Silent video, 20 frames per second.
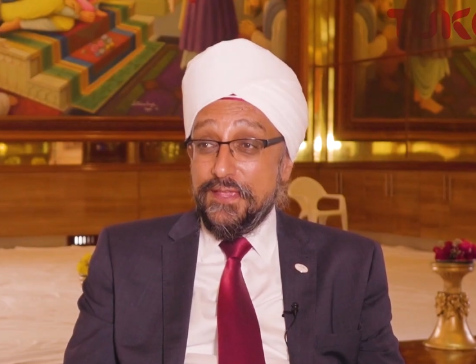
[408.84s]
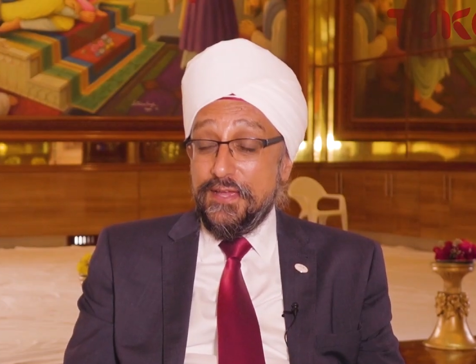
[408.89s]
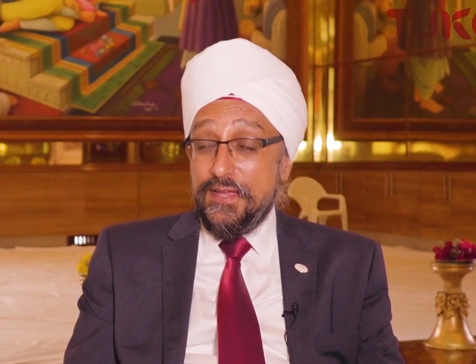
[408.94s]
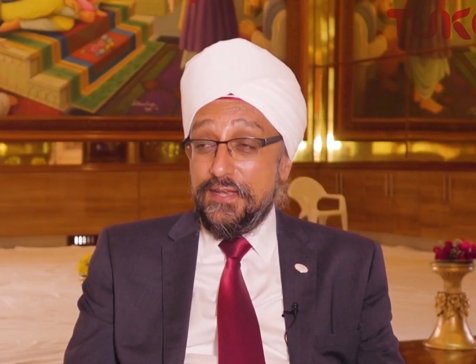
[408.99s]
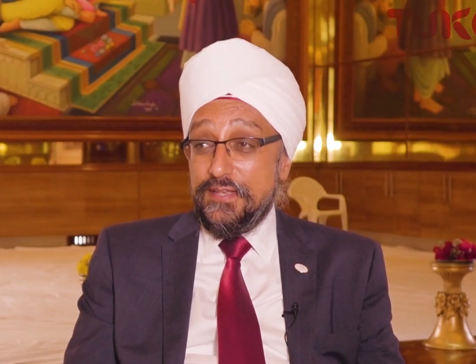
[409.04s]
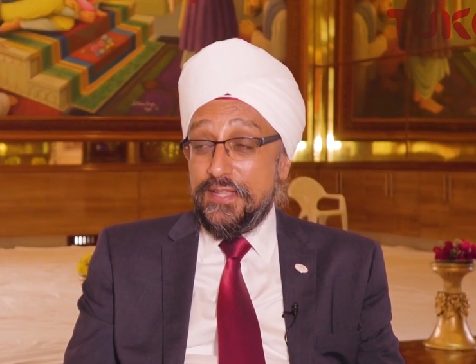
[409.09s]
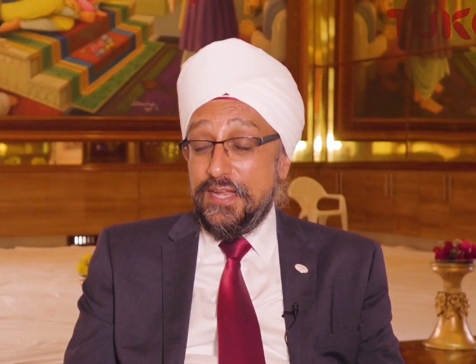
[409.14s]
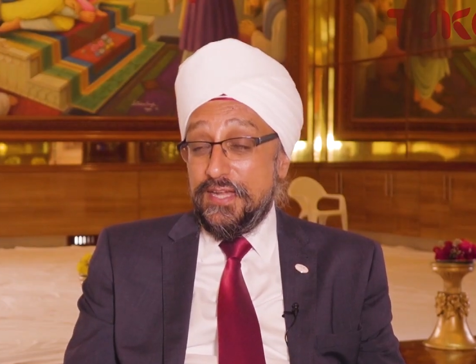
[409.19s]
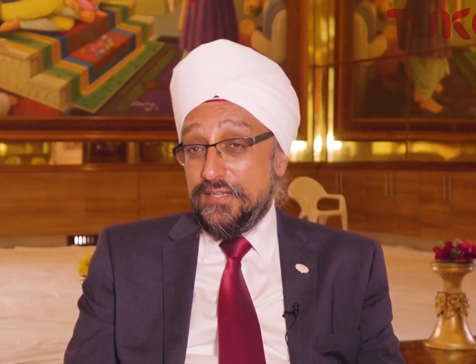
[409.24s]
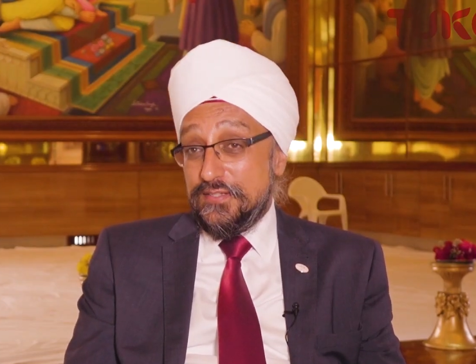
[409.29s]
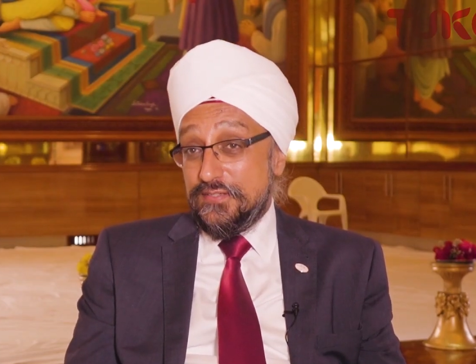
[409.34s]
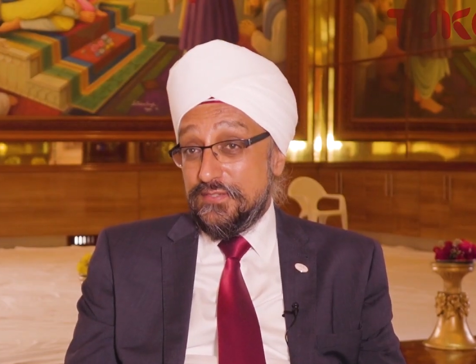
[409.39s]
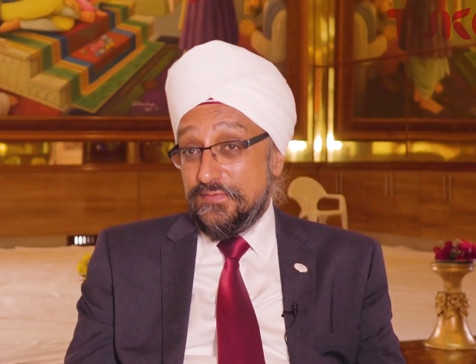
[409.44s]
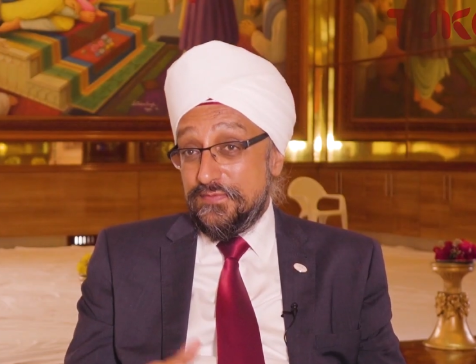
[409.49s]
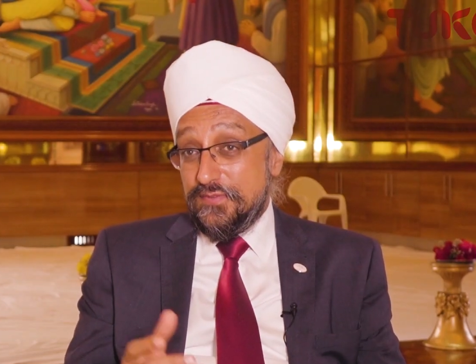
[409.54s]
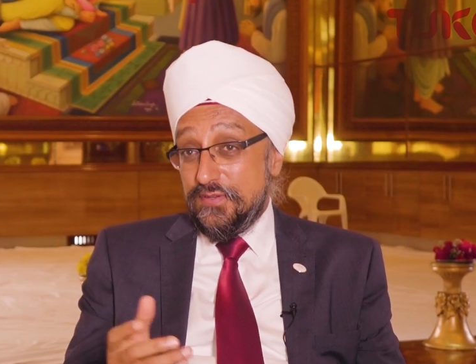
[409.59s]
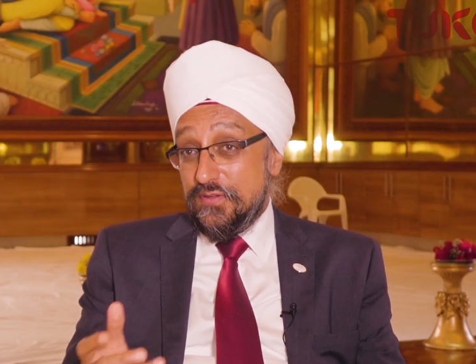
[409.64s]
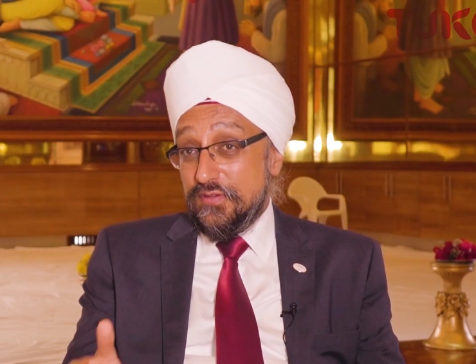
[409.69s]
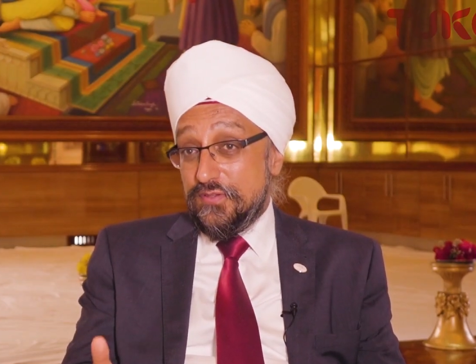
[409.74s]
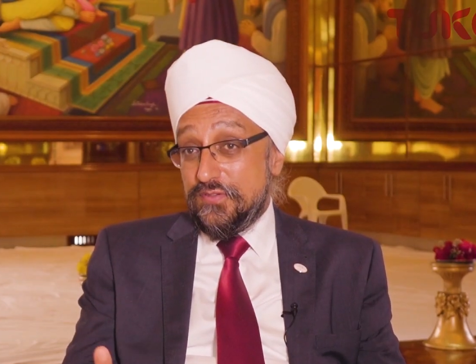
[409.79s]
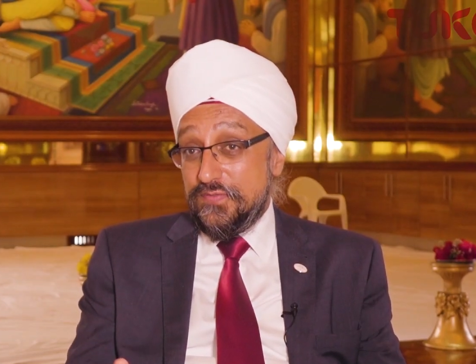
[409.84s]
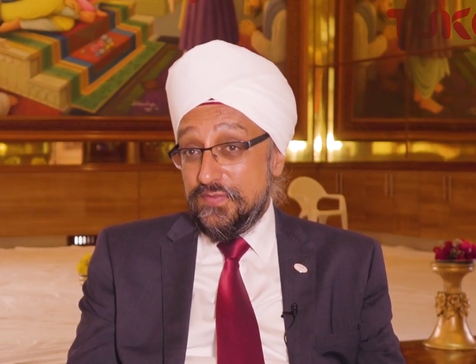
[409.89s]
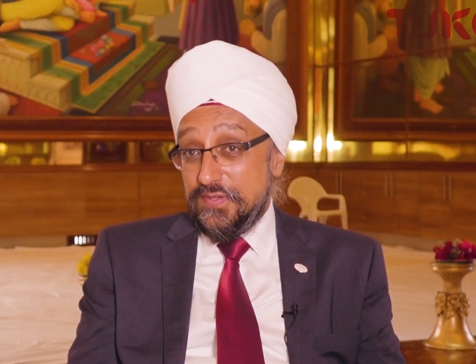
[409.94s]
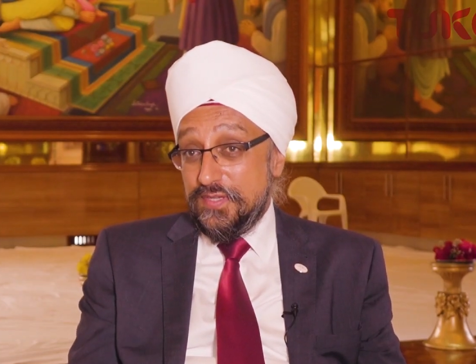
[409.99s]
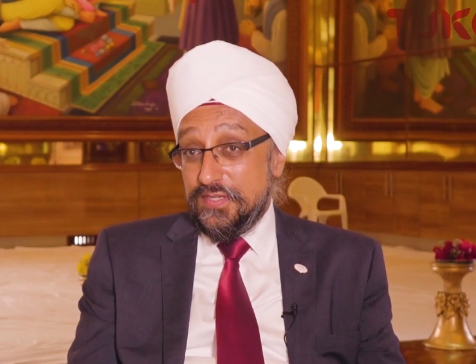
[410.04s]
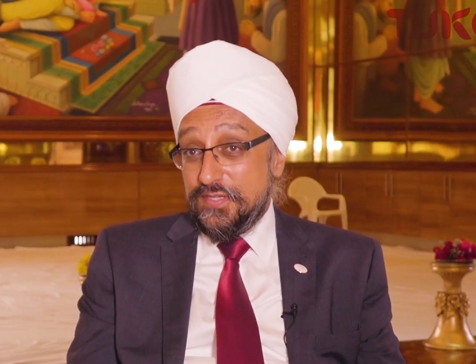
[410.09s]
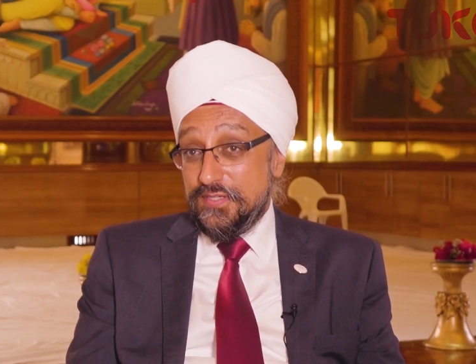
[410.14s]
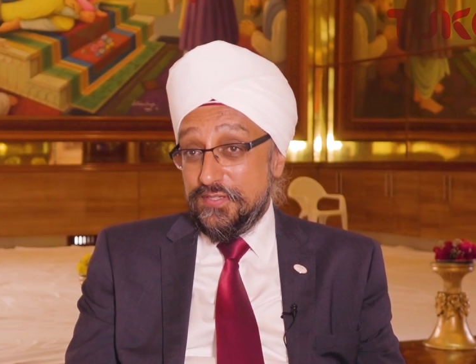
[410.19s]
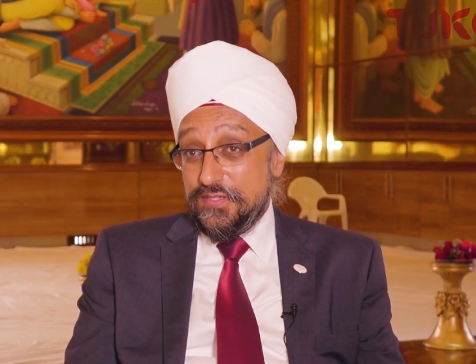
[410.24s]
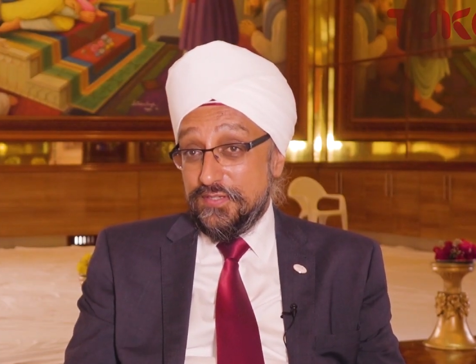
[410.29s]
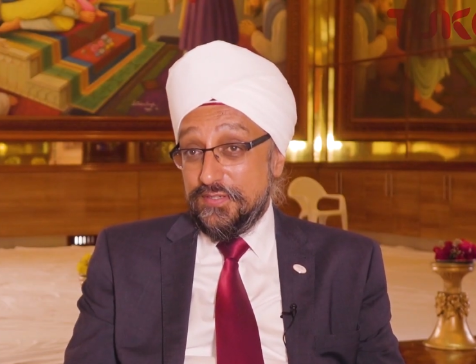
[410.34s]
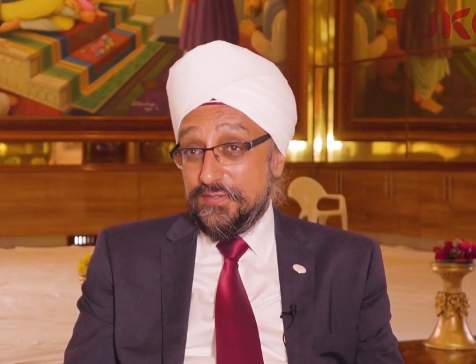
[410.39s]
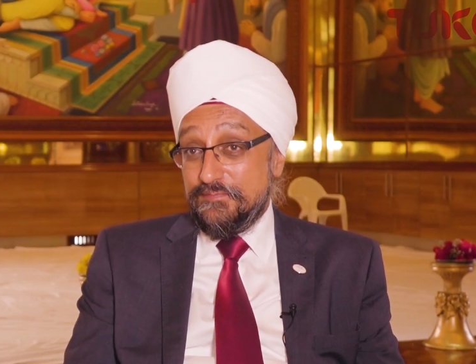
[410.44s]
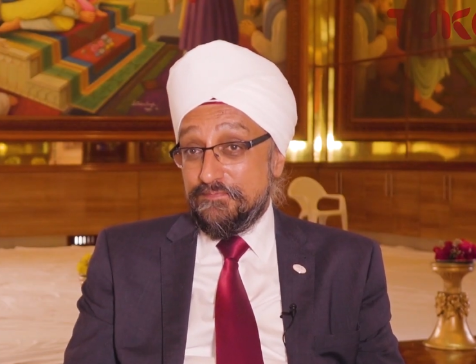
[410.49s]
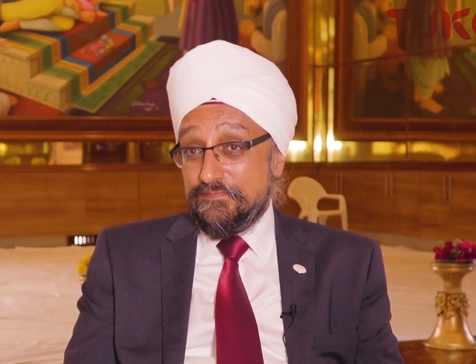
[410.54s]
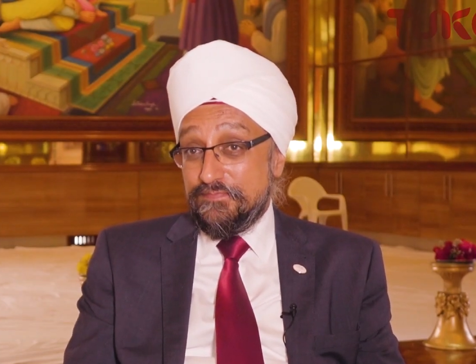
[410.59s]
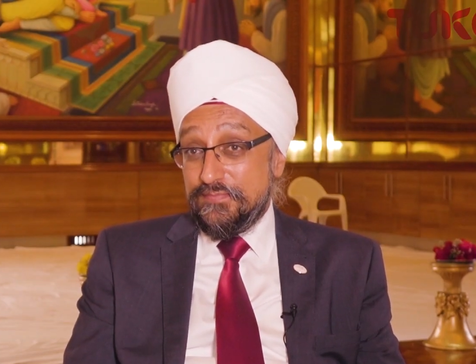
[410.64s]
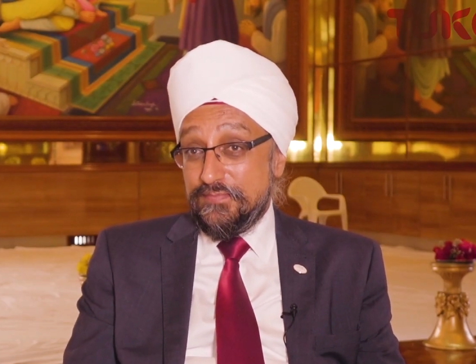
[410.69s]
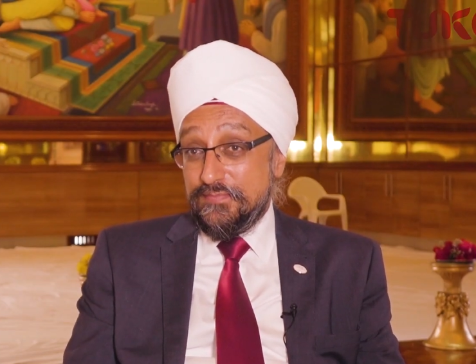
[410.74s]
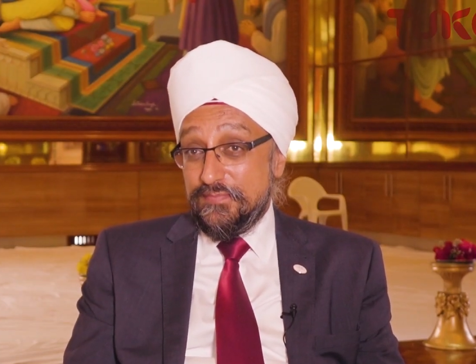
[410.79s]
and that is the philosophy.
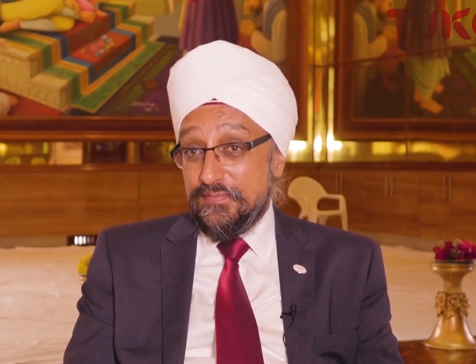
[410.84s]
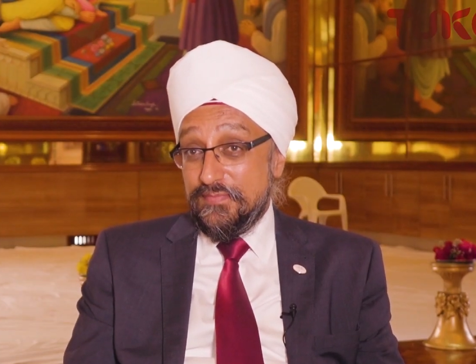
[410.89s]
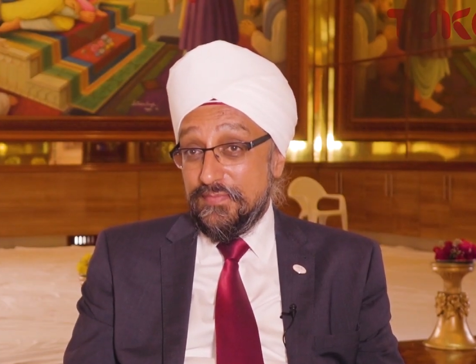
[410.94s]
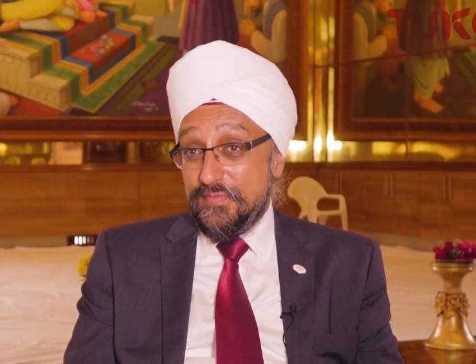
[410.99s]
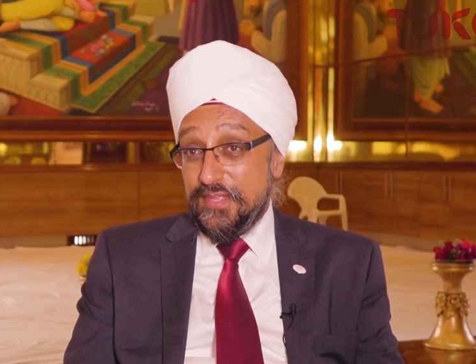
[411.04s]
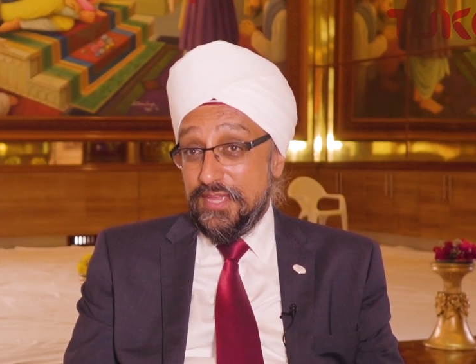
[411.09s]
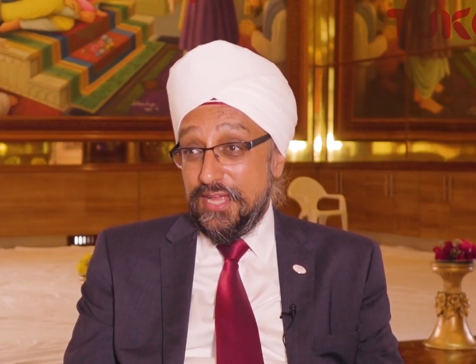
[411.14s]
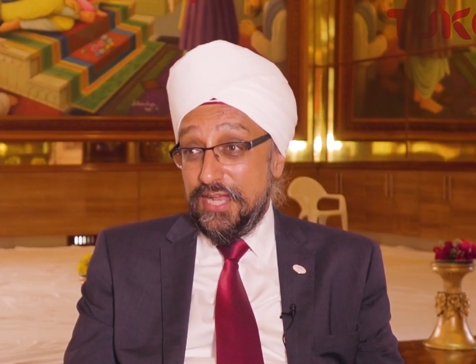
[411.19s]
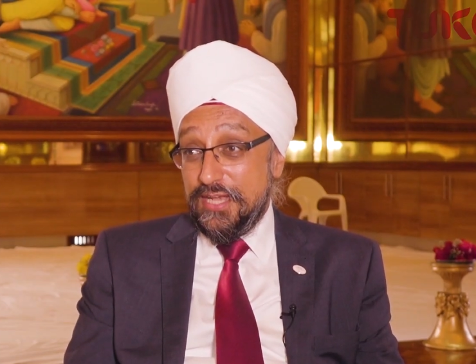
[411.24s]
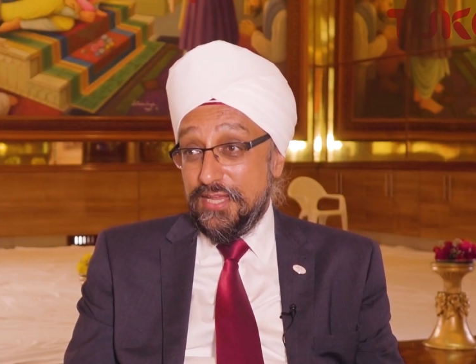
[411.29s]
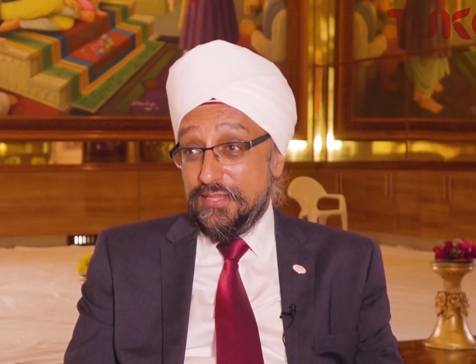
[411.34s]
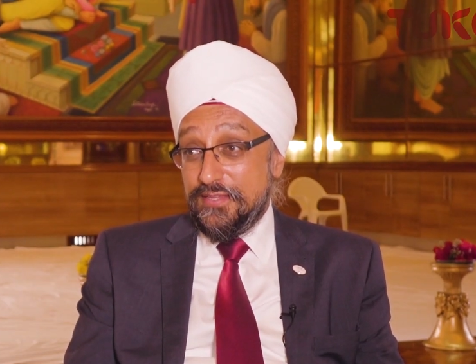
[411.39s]
And